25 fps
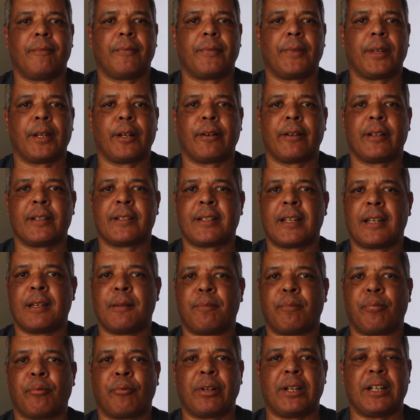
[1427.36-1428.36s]
there is
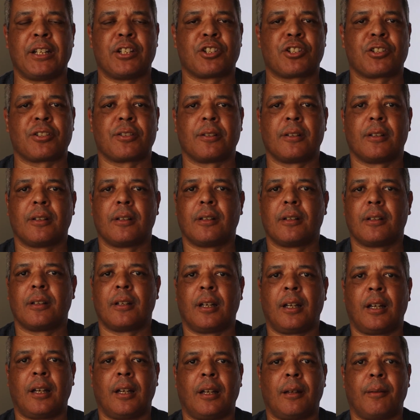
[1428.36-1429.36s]
a breach
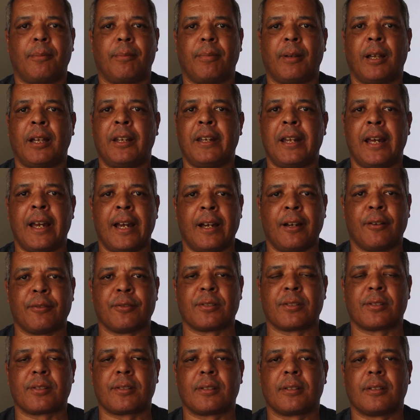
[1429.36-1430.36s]

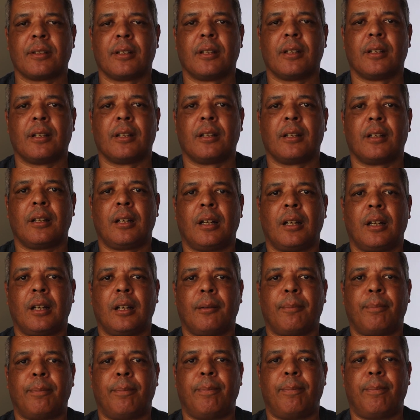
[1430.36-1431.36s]
announced
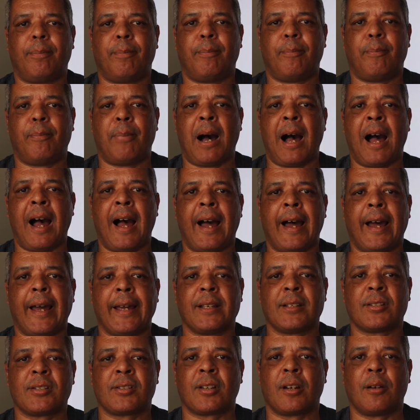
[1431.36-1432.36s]

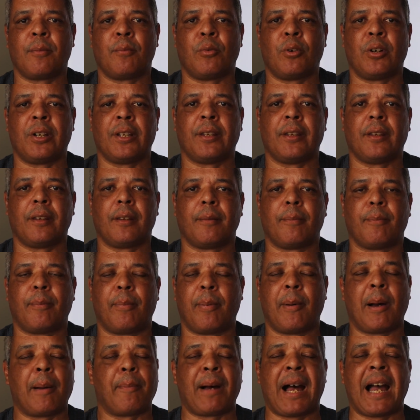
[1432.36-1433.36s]
by
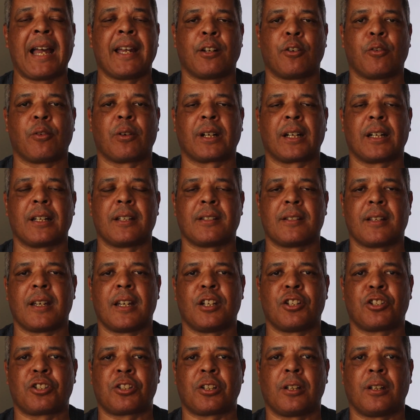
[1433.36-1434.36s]
an
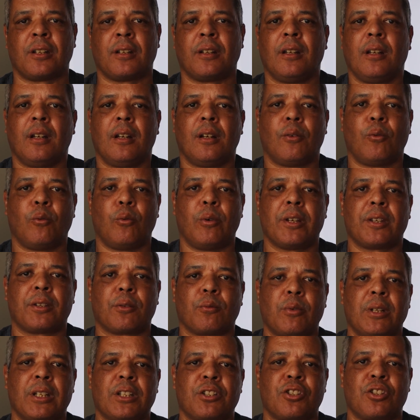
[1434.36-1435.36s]
organization with
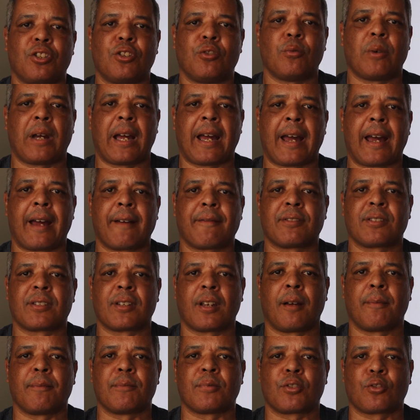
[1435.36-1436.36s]
which you have
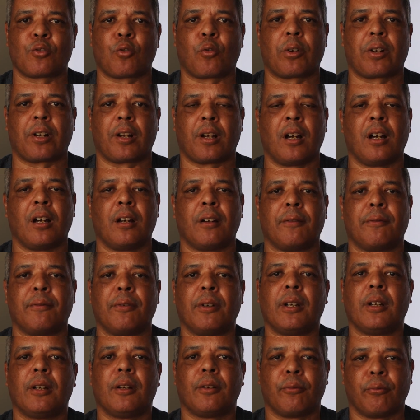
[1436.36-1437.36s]
some sort of
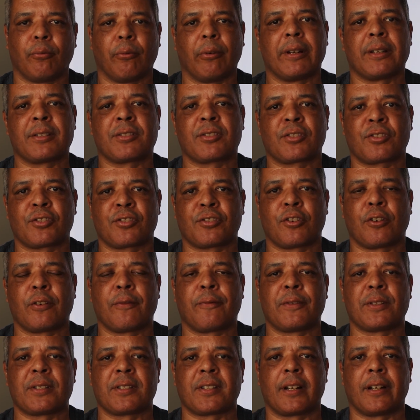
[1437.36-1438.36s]
risk
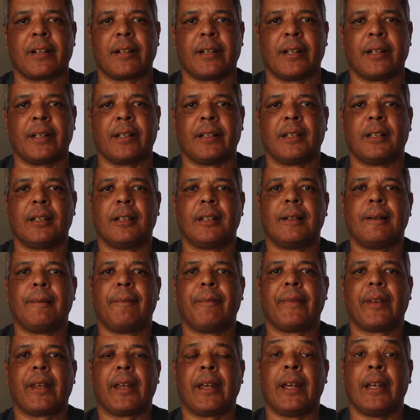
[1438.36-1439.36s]
surface area.
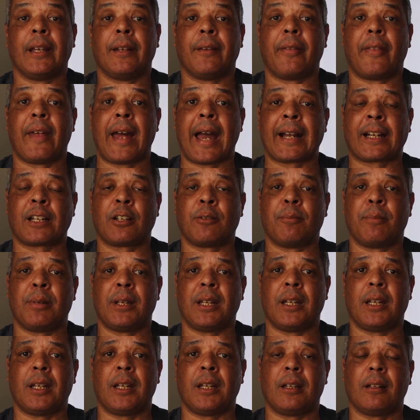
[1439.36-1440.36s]
And that can
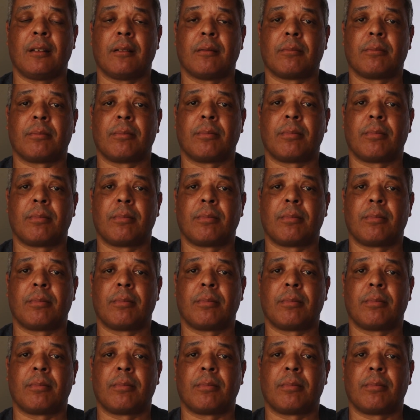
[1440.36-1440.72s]
be